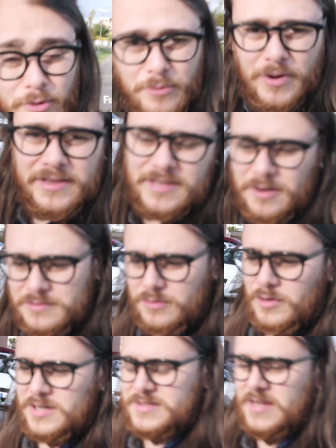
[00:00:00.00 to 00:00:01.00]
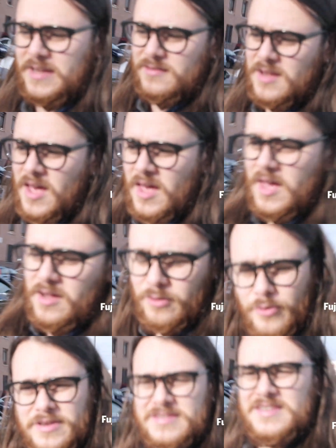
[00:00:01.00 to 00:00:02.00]
we went outdoors, and
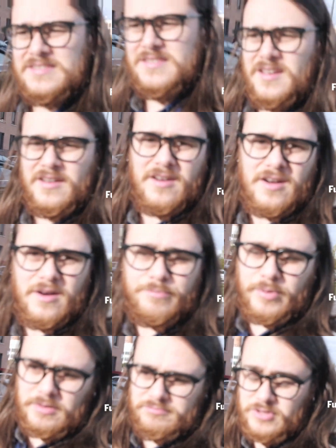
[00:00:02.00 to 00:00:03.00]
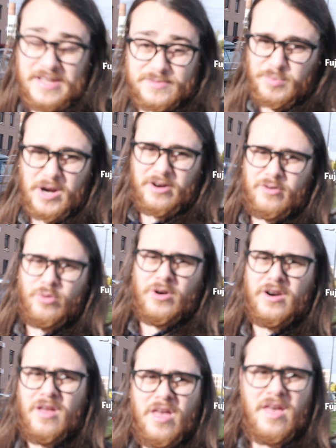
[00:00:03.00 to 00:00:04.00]
Luis does parkour,